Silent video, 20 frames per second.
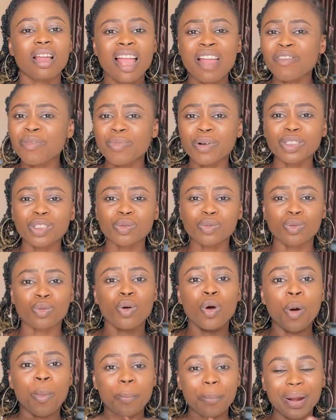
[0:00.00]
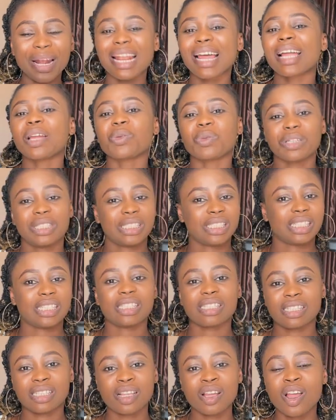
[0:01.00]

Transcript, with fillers: everybody would comply with it.